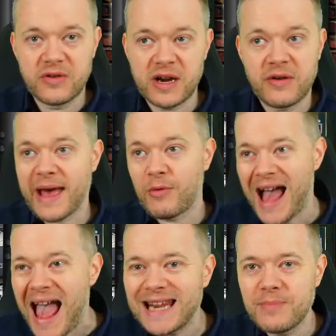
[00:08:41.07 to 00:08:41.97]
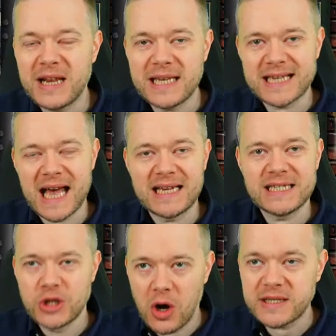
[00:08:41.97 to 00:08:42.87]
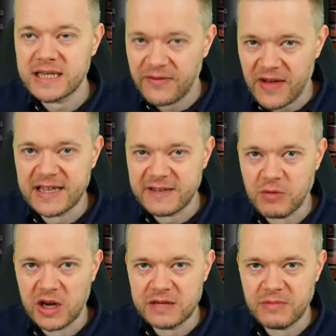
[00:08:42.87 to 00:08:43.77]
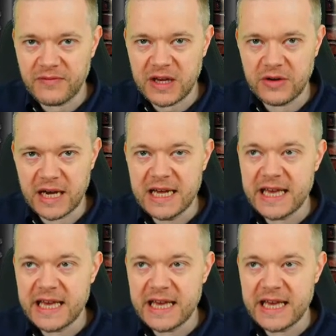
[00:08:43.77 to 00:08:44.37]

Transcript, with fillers: I don't care what anybody said, he's not a defensive minded midfielder.